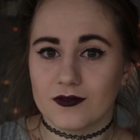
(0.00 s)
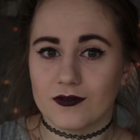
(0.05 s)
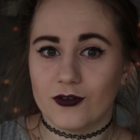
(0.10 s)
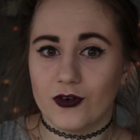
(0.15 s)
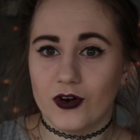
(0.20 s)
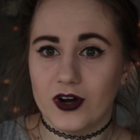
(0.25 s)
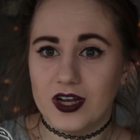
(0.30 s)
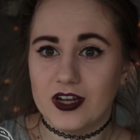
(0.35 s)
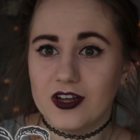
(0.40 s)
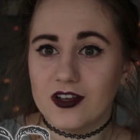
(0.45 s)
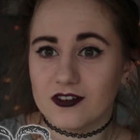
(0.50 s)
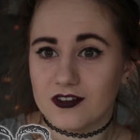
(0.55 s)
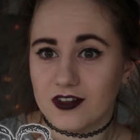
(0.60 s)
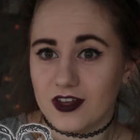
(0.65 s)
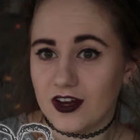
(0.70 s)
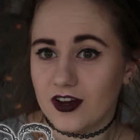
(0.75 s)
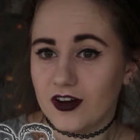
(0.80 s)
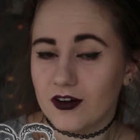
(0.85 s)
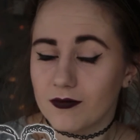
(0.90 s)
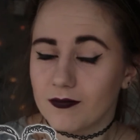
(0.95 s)
poor idiots
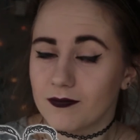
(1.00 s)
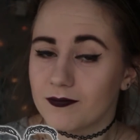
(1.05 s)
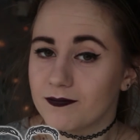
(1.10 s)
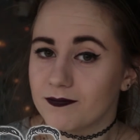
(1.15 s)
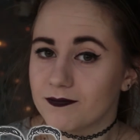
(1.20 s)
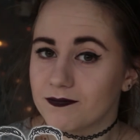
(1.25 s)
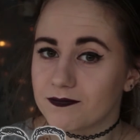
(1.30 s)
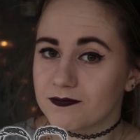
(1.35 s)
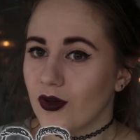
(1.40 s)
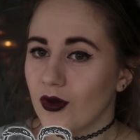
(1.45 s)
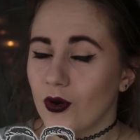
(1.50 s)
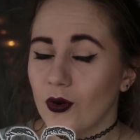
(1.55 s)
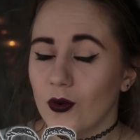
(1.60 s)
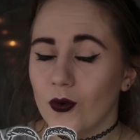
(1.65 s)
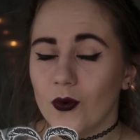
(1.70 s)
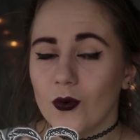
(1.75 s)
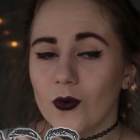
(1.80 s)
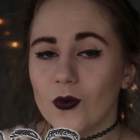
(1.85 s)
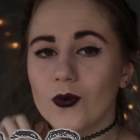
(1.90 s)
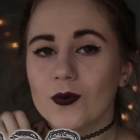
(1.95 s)
here
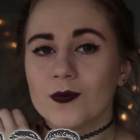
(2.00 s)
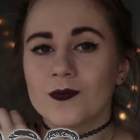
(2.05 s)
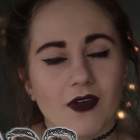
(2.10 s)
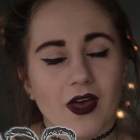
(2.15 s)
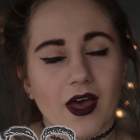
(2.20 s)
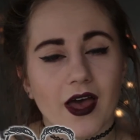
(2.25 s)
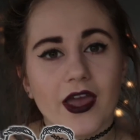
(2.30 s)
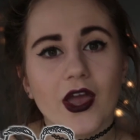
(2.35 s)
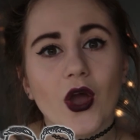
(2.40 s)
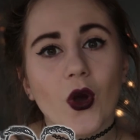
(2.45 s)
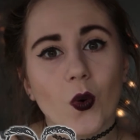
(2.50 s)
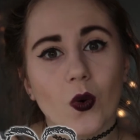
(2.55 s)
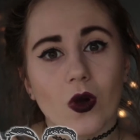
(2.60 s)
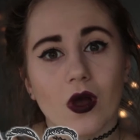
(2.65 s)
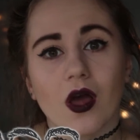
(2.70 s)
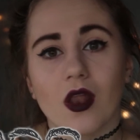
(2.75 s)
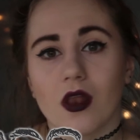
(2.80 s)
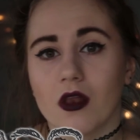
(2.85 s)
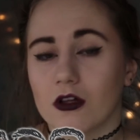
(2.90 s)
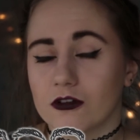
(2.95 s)
who I owe
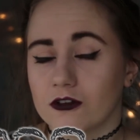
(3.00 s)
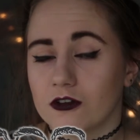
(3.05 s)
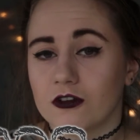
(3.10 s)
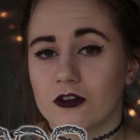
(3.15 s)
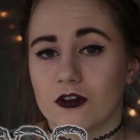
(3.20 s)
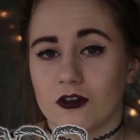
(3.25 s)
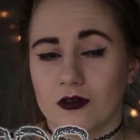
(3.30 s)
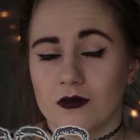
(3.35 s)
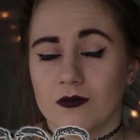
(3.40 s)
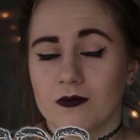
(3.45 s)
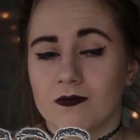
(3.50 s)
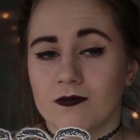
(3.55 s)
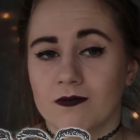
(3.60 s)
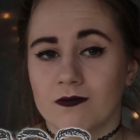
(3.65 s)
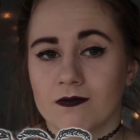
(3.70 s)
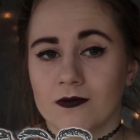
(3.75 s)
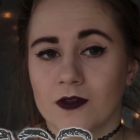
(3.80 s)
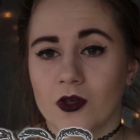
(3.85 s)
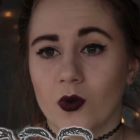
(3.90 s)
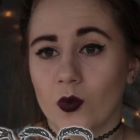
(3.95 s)
a lot to.
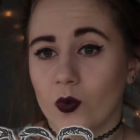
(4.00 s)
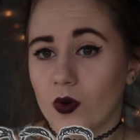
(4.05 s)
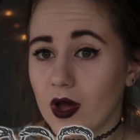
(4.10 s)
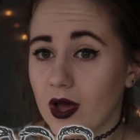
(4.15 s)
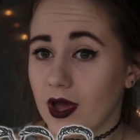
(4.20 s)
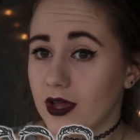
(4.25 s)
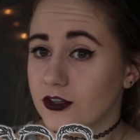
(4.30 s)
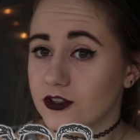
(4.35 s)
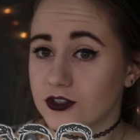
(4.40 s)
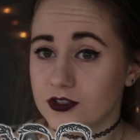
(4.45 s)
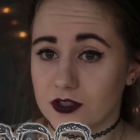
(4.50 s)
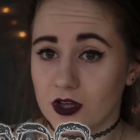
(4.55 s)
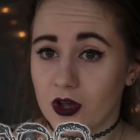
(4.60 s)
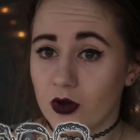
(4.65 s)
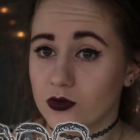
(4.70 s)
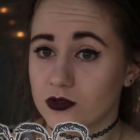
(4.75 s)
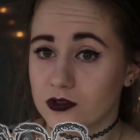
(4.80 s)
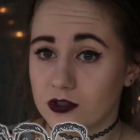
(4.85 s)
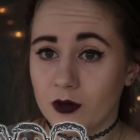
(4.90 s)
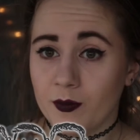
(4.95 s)
Who I just
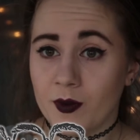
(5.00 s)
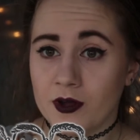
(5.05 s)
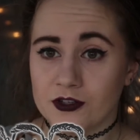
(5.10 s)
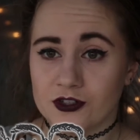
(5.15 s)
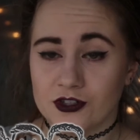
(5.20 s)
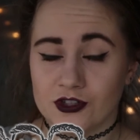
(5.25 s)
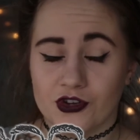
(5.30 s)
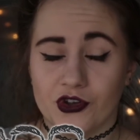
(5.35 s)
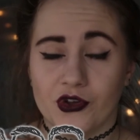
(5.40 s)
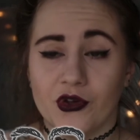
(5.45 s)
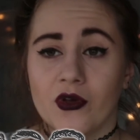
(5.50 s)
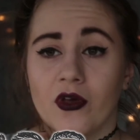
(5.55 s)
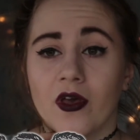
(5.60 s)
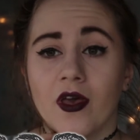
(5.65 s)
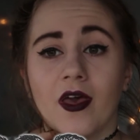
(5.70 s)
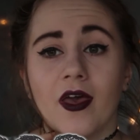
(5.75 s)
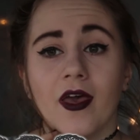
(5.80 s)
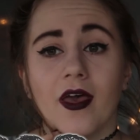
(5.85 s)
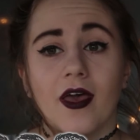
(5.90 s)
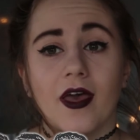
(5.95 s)
owe so much to
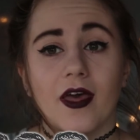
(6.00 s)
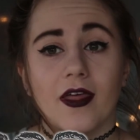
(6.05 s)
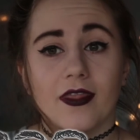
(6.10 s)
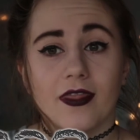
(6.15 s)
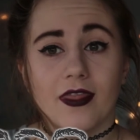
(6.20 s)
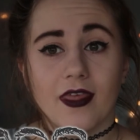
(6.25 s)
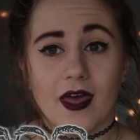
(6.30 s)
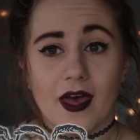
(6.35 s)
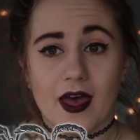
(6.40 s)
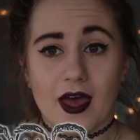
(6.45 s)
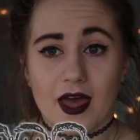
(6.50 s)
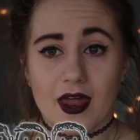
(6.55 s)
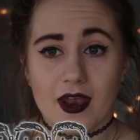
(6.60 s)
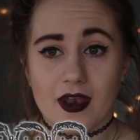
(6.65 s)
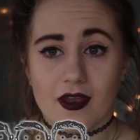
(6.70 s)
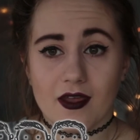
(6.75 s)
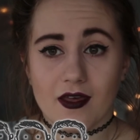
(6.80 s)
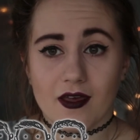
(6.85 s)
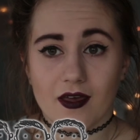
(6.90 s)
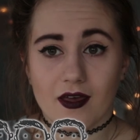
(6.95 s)

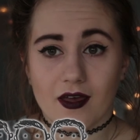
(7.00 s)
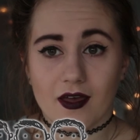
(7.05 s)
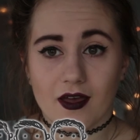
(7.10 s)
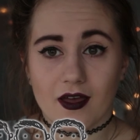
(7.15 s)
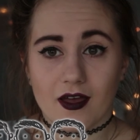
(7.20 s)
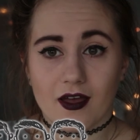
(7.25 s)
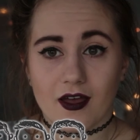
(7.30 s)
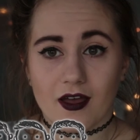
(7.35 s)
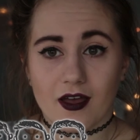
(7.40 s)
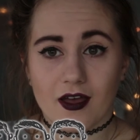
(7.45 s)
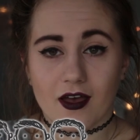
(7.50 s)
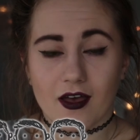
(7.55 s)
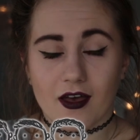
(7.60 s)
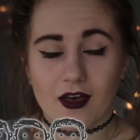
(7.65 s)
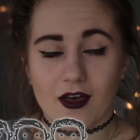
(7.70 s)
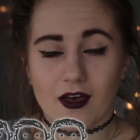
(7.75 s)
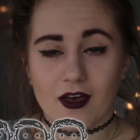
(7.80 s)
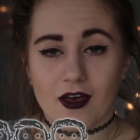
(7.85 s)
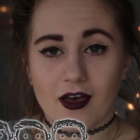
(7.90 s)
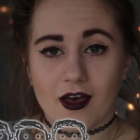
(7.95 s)
that
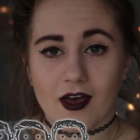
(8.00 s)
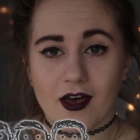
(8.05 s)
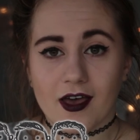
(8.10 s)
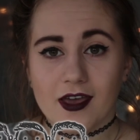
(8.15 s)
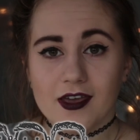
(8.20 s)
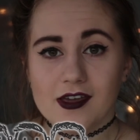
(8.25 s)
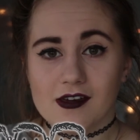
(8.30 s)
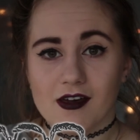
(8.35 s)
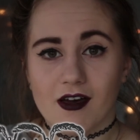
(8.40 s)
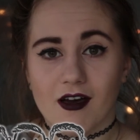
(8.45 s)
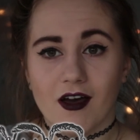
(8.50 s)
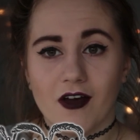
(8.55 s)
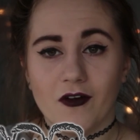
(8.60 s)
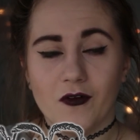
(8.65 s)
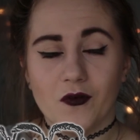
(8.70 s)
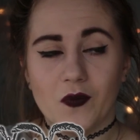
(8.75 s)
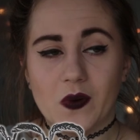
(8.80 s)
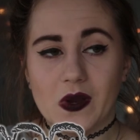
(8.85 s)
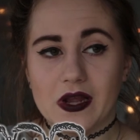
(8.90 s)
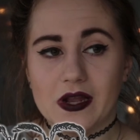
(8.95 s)
I
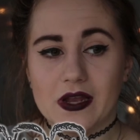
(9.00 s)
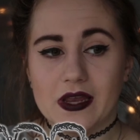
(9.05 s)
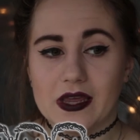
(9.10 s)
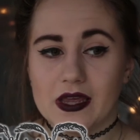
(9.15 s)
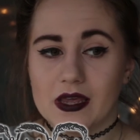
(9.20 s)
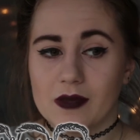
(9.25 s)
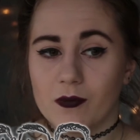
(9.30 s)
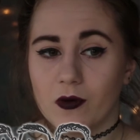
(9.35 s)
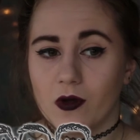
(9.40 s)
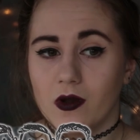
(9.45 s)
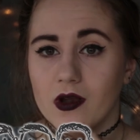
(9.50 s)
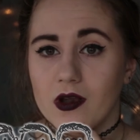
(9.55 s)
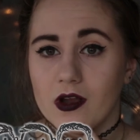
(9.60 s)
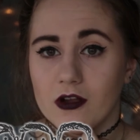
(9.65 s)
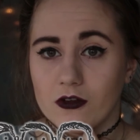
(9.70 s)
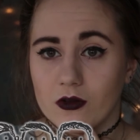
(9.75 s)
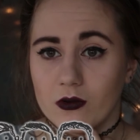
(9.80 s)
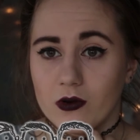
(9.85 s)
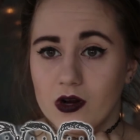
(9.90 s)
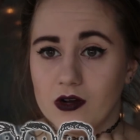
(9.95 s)
can't really put it
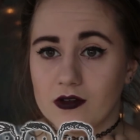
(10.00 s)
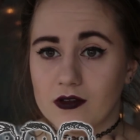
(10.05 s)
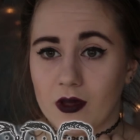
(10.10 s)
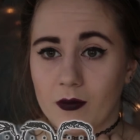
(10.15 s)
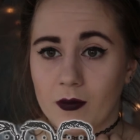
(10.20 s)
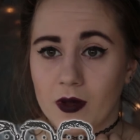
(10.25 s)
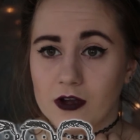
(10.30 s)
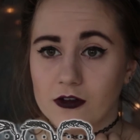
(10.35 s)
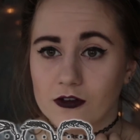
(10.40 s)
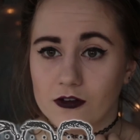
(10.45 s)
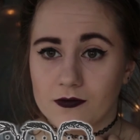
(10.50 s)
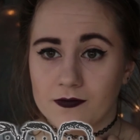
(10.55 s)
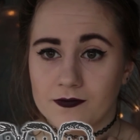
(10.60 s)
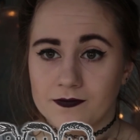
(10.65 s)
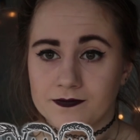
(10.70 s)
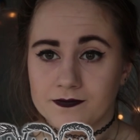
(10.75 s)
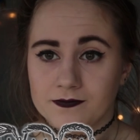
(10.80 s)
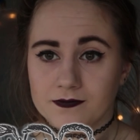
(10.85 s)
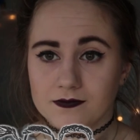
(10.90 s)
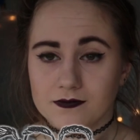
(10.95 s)
into words how much.
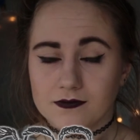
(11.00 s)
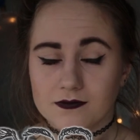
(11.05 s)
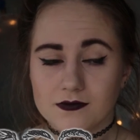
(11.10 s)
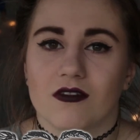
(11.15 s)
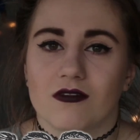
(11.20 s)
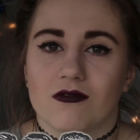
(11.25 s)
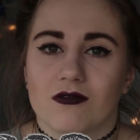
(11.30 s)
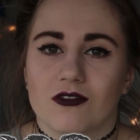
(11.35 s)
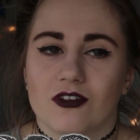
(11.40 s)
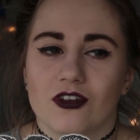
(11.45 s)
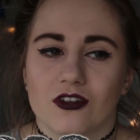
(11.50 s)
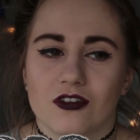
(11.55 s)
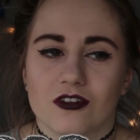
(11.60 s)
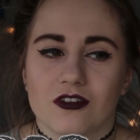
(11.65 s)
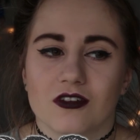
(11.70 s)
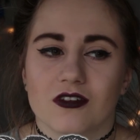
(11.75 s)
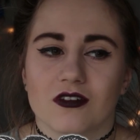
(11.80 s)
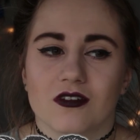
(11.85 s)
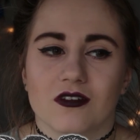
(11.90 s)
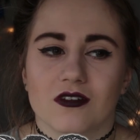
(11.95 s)

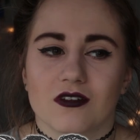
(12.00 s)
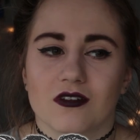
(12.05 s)
Just